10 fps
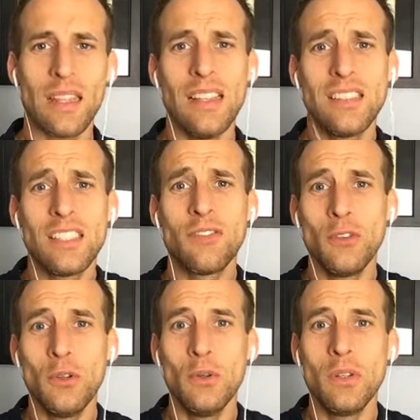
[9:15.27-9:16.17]
Is this
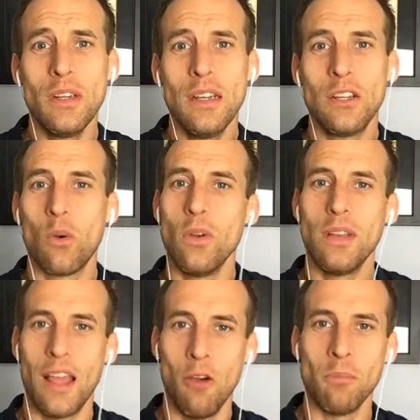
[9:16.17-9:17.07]
food going
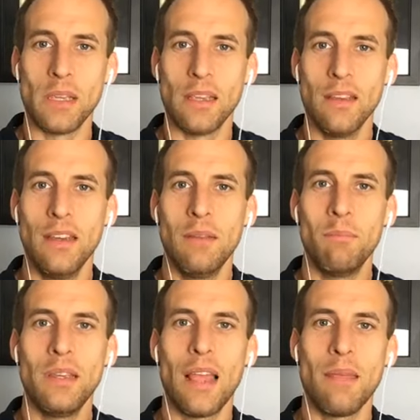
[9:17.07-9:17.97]
to help me
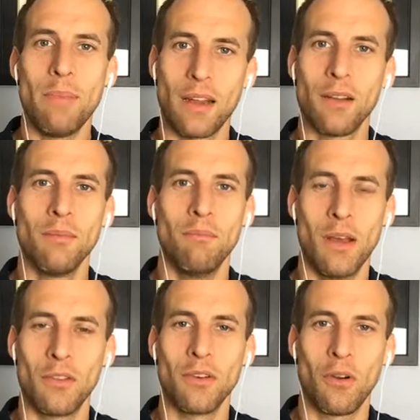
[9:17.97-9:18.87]
be a better
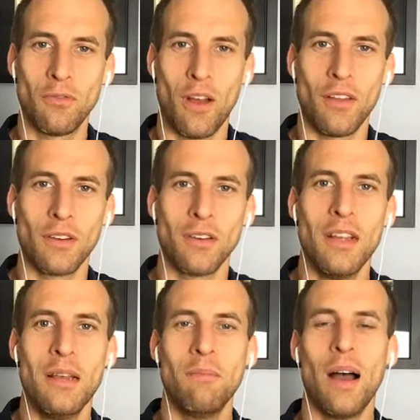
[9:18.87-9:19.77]
mother or father
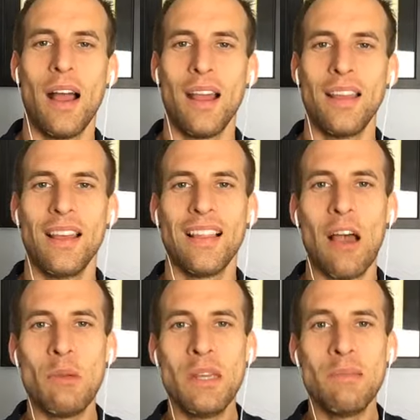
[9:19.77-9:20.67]
by
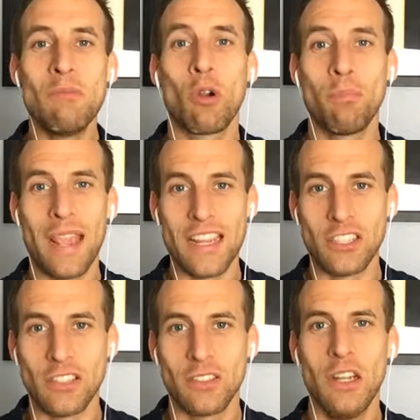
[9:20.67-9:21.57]
allowing me to be more
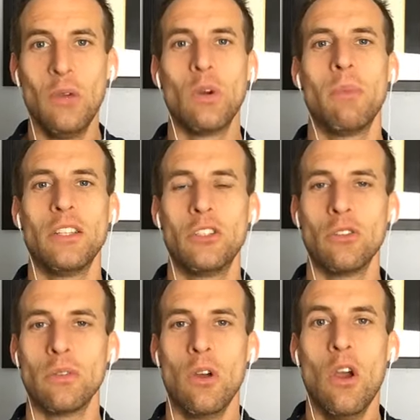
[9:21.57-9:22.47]
patient with my
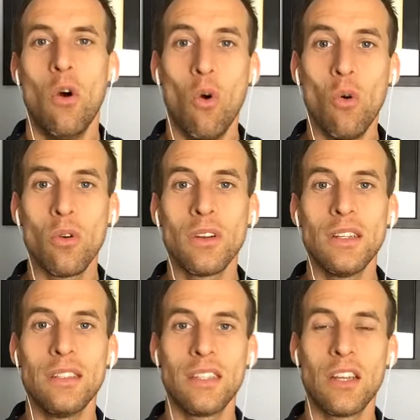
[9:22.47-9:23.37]
children? Or
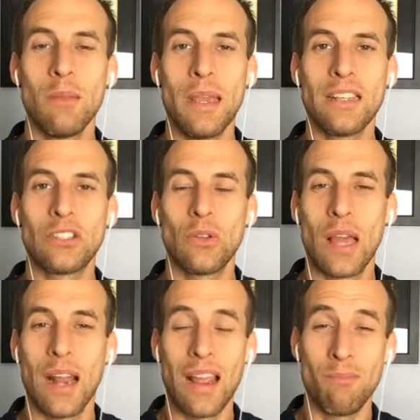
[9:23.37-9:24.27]
is it going to make it so
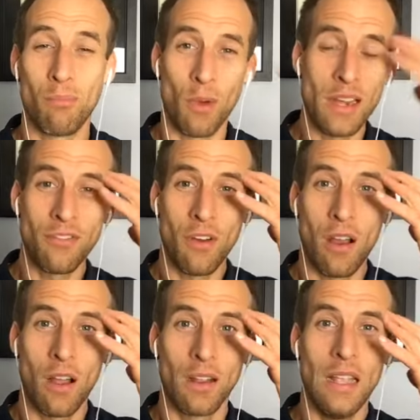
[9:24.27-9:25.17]
that I have brain
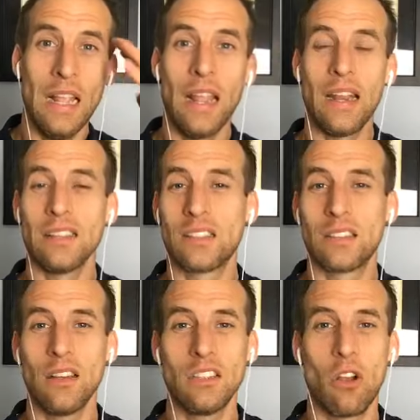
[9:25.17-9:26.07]
fog and
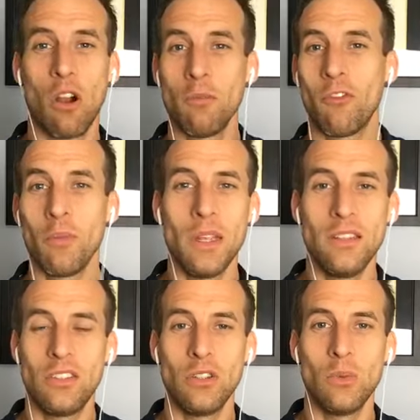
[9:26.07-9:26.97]
it's it's hard for me
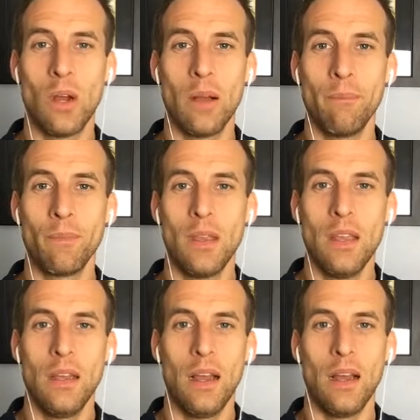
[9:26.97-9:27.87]
to um,
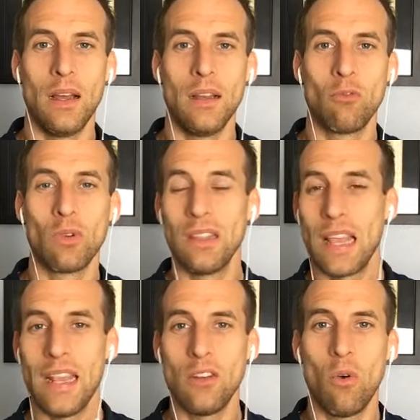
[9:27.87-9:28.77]
uh,
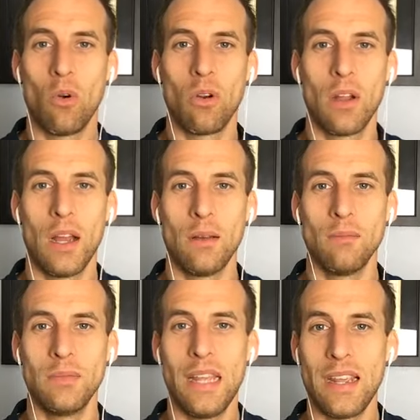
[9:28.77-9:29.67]
relate or
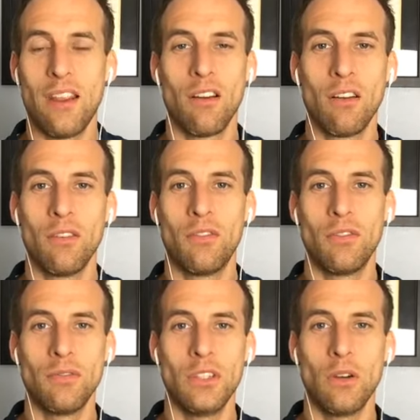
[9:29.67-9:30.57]
um, take care of,
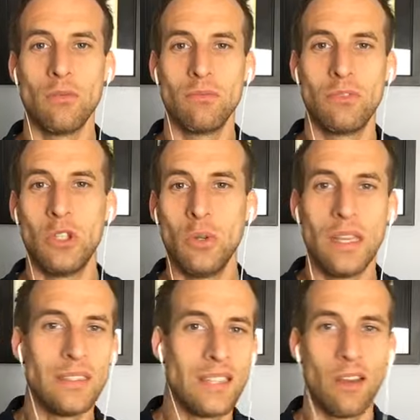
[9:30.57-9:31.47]
you know, two
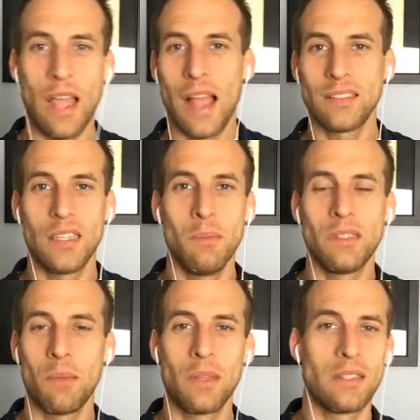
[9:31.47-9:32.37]
kids t- asking me
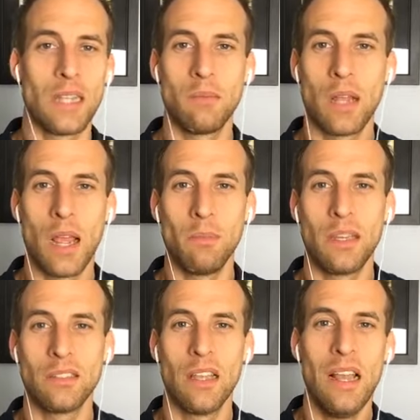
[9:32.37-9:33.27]
something at the same time
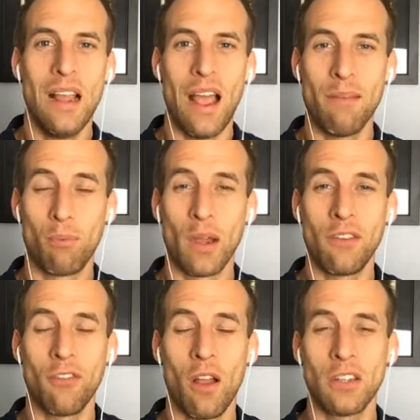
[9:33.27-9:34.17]
because I have brain
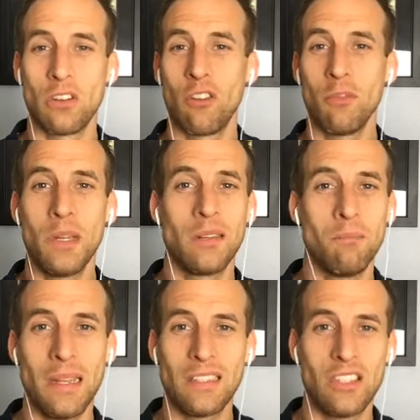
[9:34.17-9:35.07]
fog and it's hard for me to
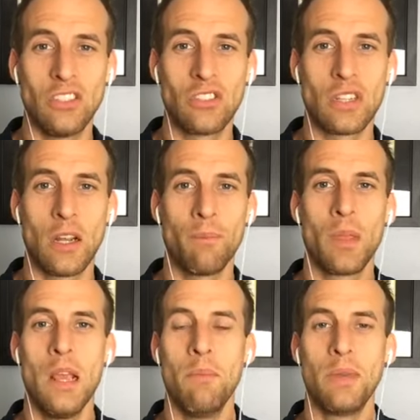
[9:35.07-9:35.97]
make decisions now
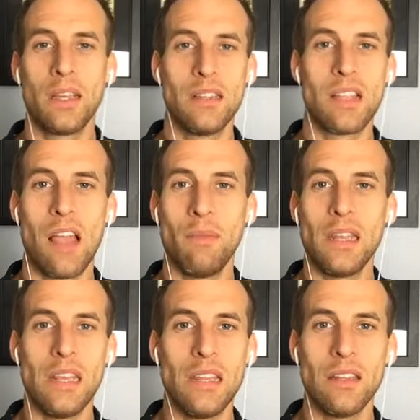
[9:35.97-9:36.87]
because I've
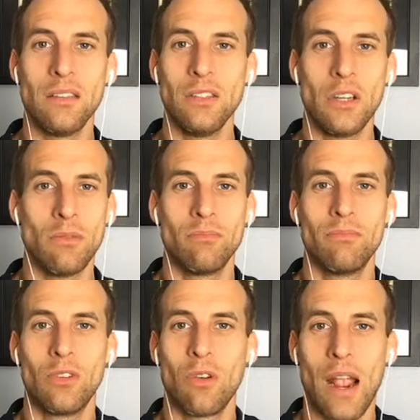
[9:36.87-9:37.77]
been eating, you know,
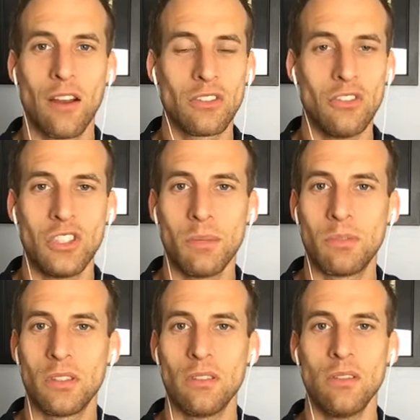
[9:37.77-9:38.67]
crackers and
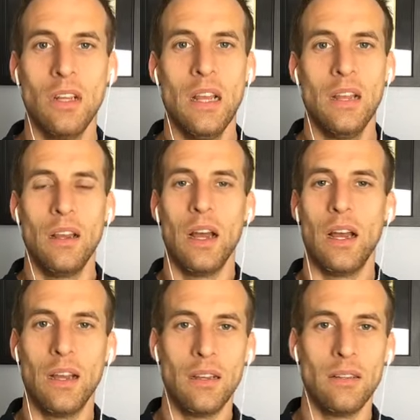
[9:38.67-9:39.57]
chips and
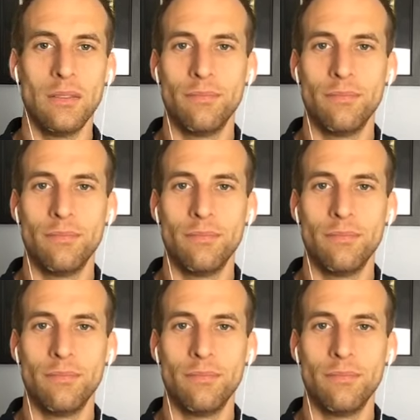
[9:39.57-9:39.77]
uh,